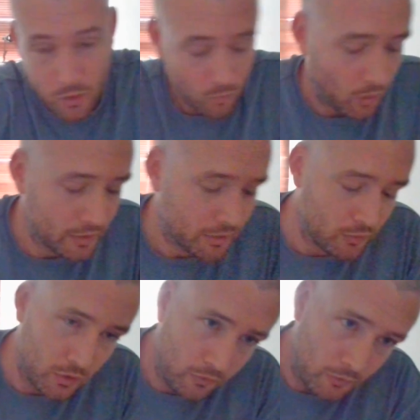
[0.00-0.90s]
Why
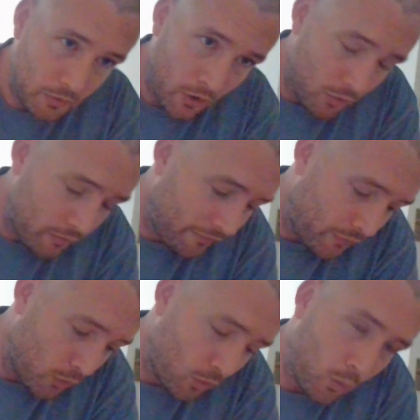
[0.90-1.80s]
don't you know
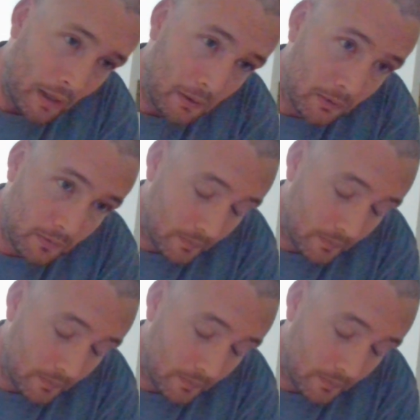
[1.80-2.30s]
full well